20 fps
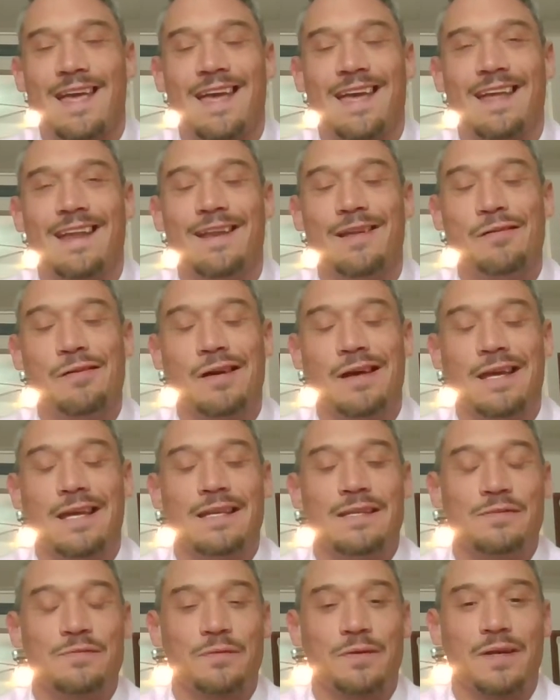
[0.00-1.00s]

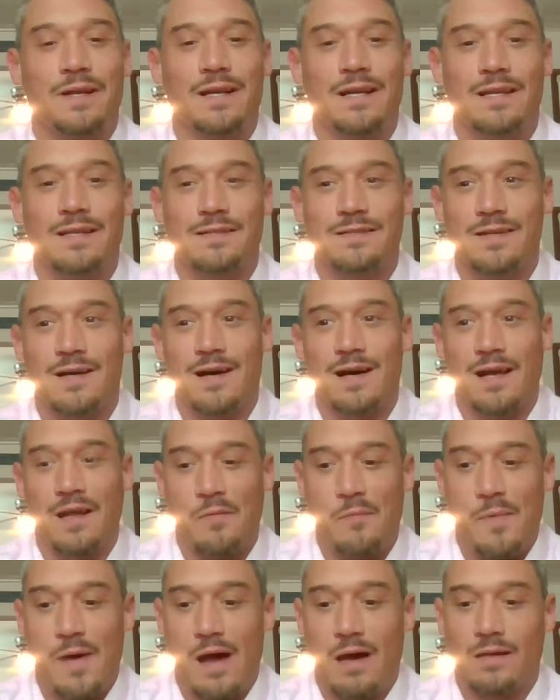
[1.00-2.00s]
Anyways, we're gonna talk
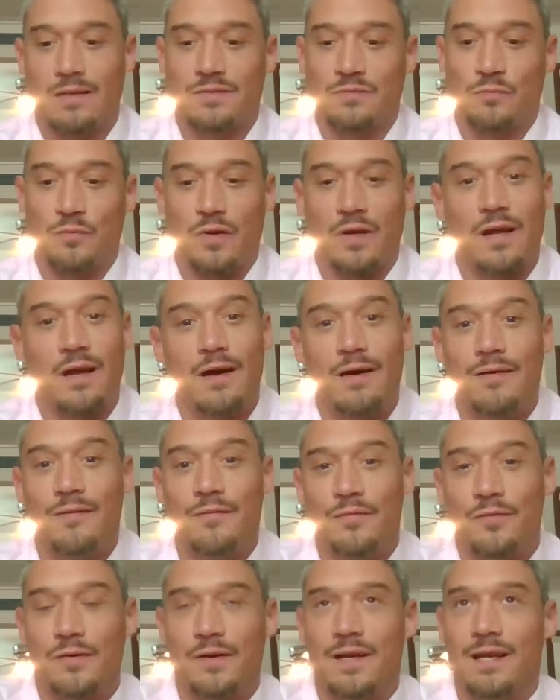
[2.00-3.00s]
about
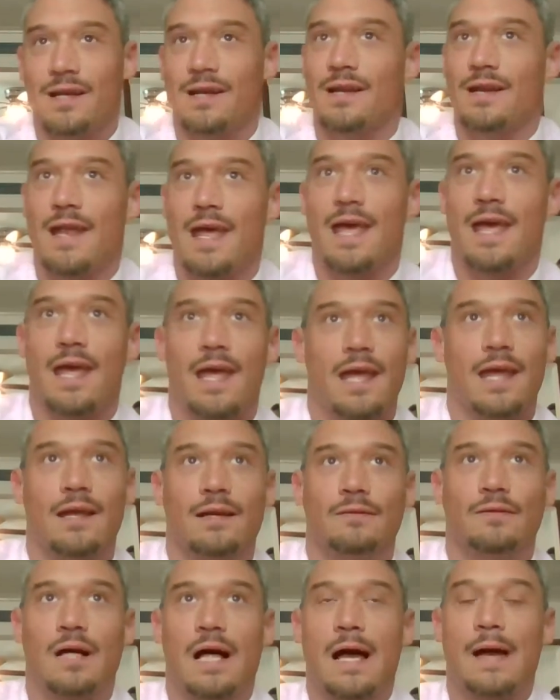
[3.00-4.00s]
recovery today.
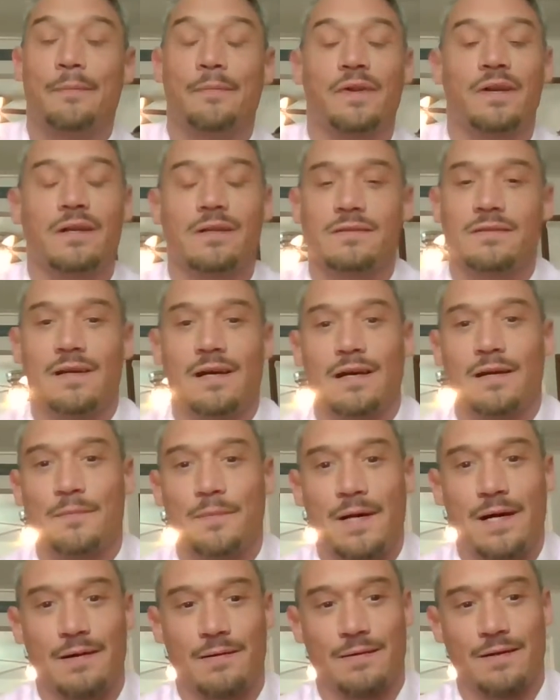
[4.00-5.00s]
Well, I'm gonna talk
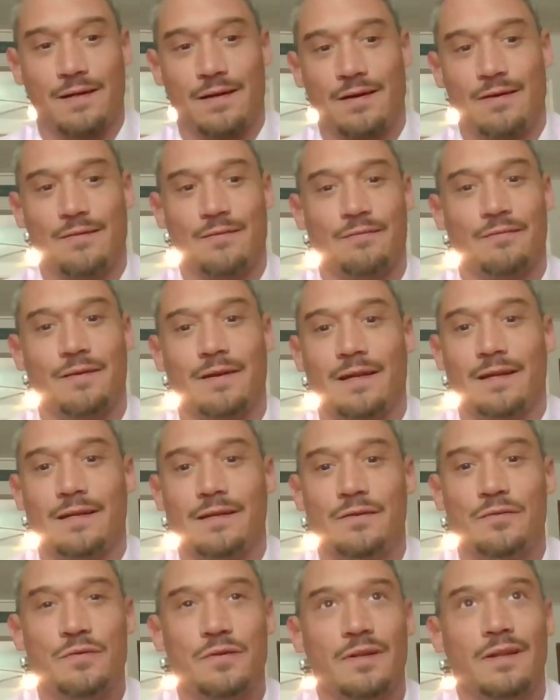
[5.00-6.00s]
about recovery,
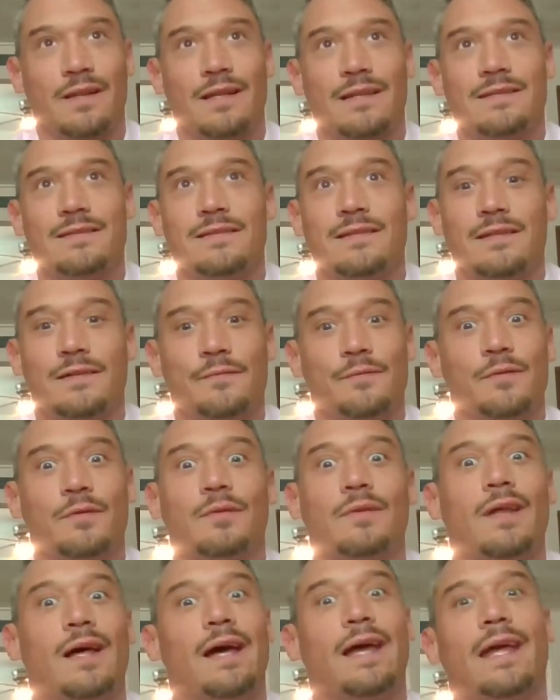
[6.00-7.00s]
and you can listen if you'd
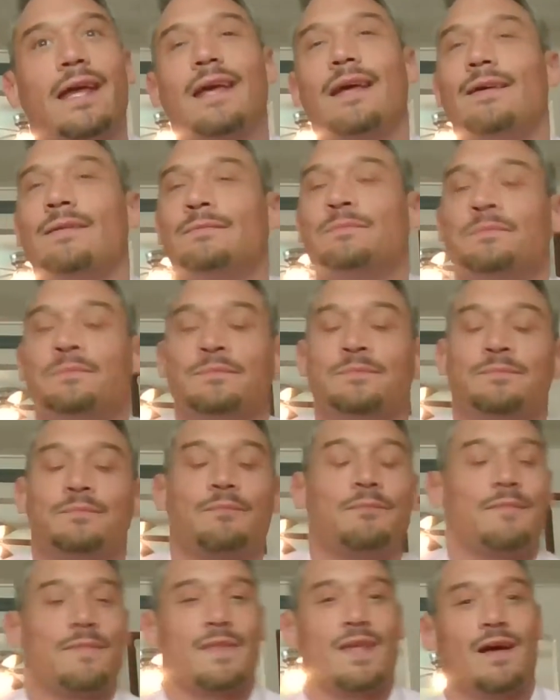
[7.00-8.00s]
like.
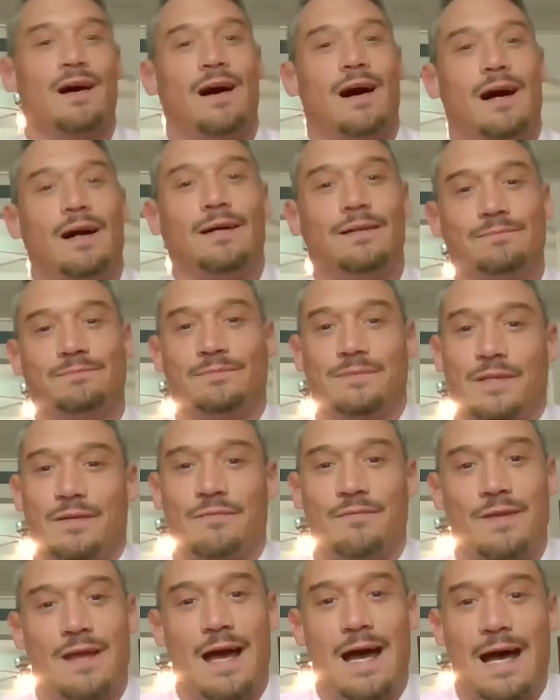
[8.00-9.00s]

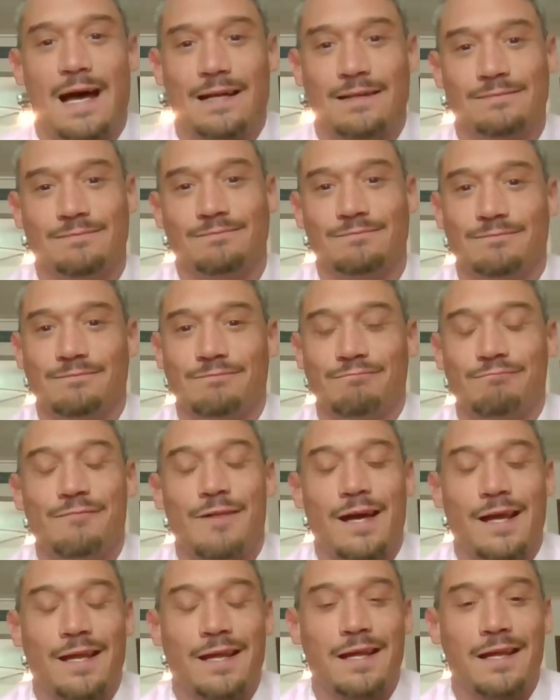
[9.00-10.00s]
If not,
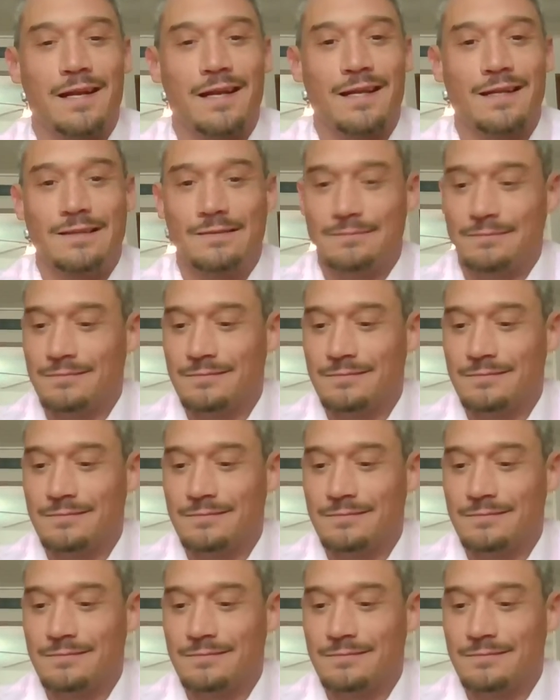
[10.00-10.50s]
I get it.